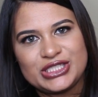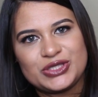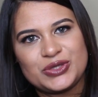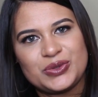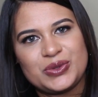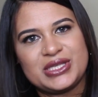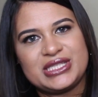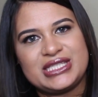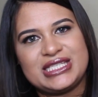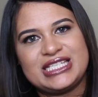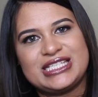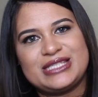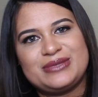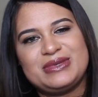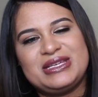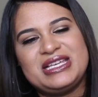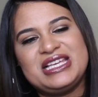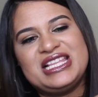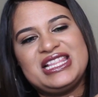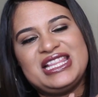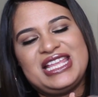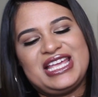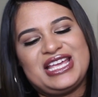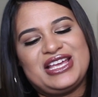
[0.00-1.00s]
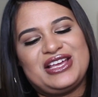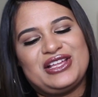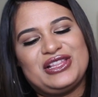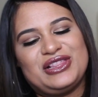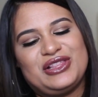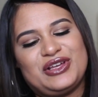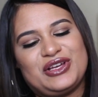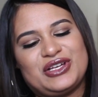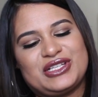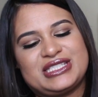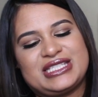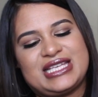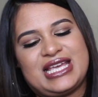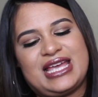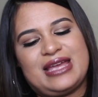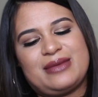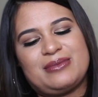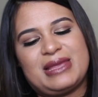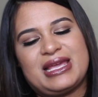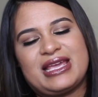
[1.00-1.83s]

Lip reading: so it takes me like a long time.